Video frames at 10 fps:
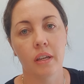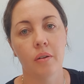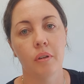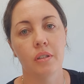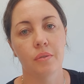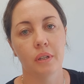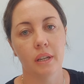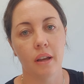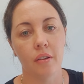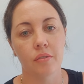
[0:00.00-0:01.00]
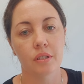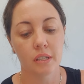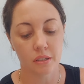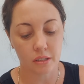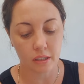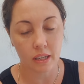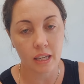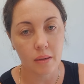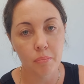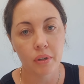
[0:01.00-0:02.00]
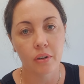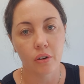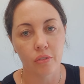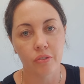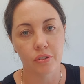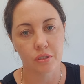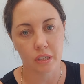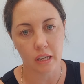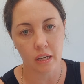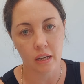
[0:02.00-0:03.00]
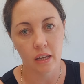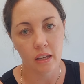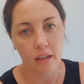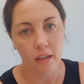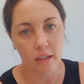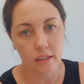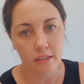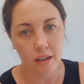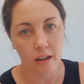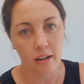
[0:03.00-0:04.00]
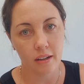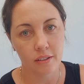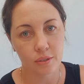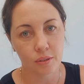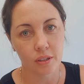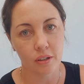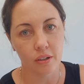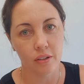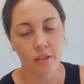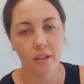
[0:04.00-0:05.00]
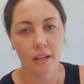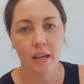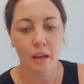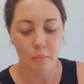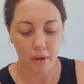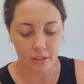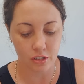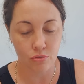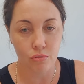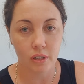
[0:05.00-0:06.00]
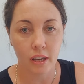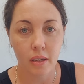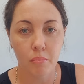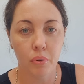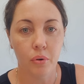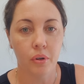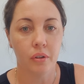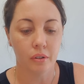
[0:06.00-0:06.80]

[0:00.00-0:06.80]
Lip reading: when doing nails, is to keep it off your skin. It is hard doing your own, but it's really important.